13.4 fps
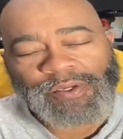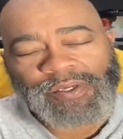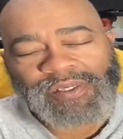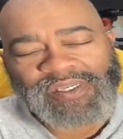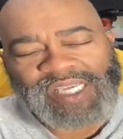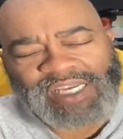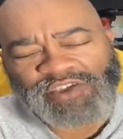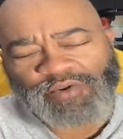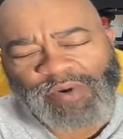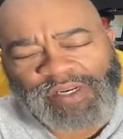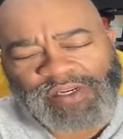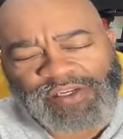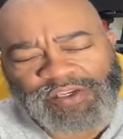
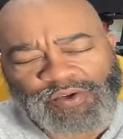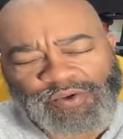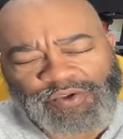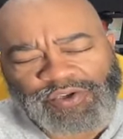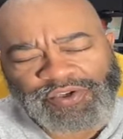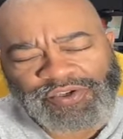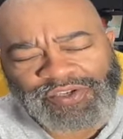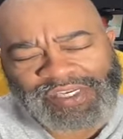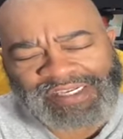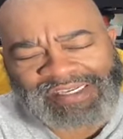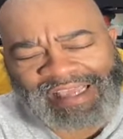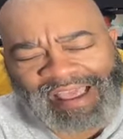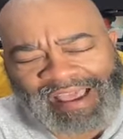Saturate the sutures, the
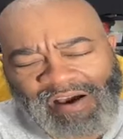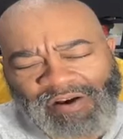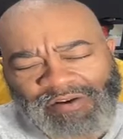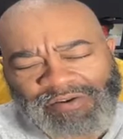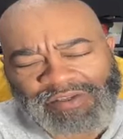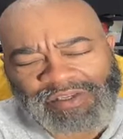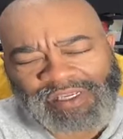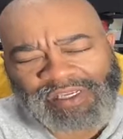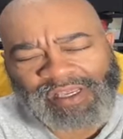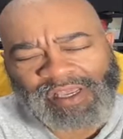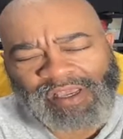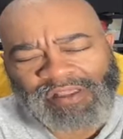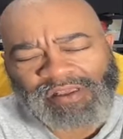towels, the,
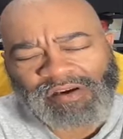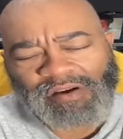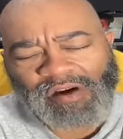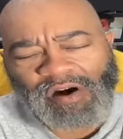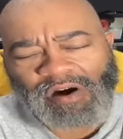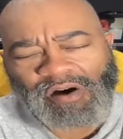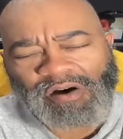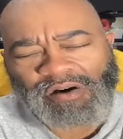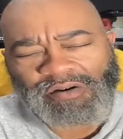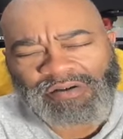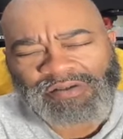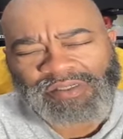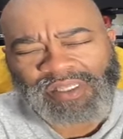the
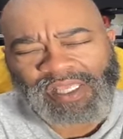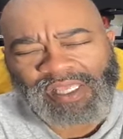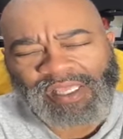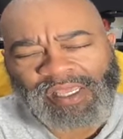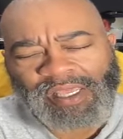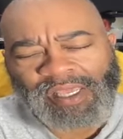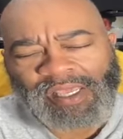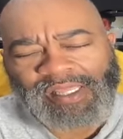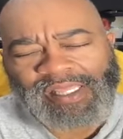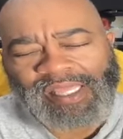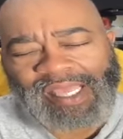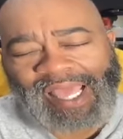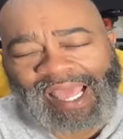gauze, the,
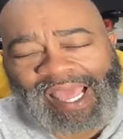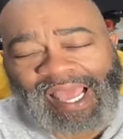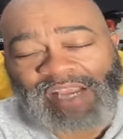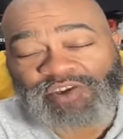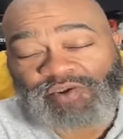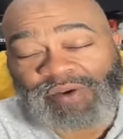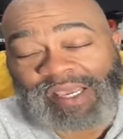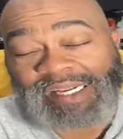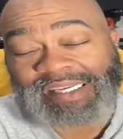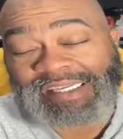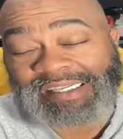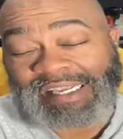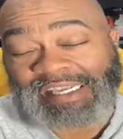the actual
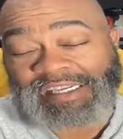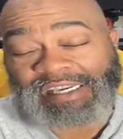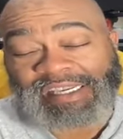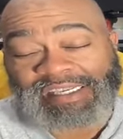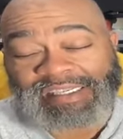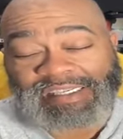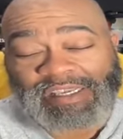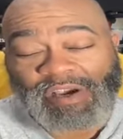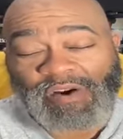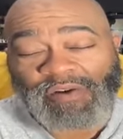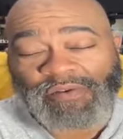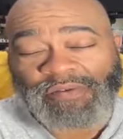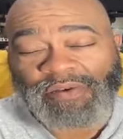anesthesia
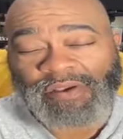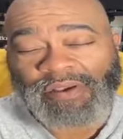itself,